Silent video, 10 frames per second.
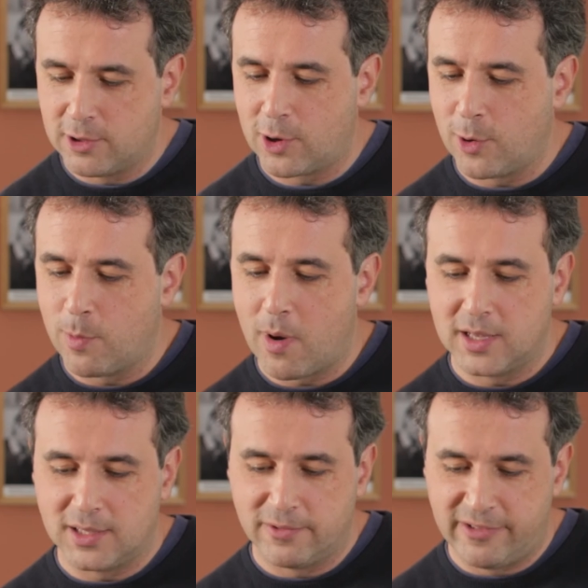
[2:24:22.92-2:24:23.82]
to
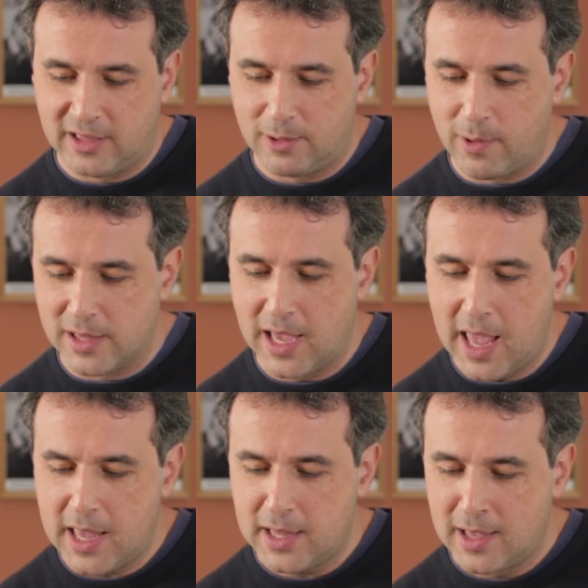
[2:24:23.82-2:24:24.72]
occupy the field
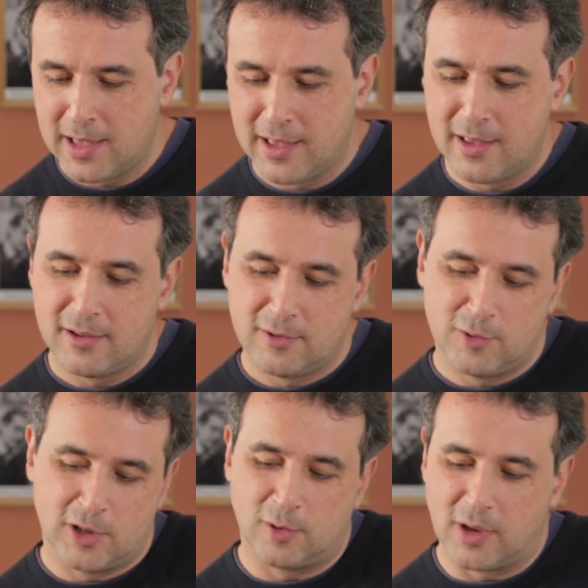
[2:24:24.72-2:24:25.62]
28,
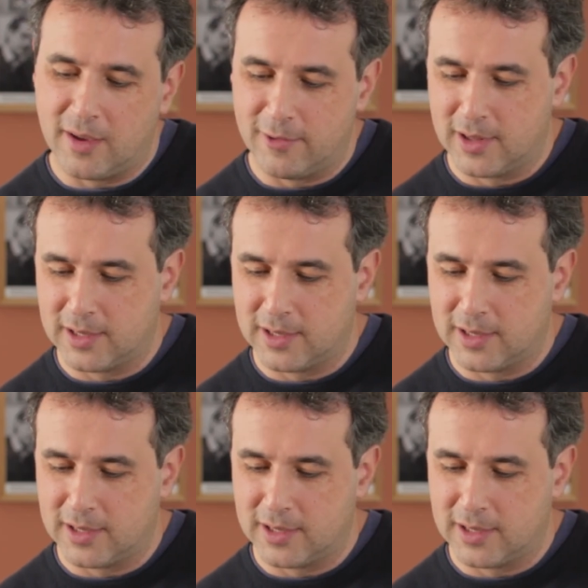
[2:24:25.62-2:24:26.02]
just to give you an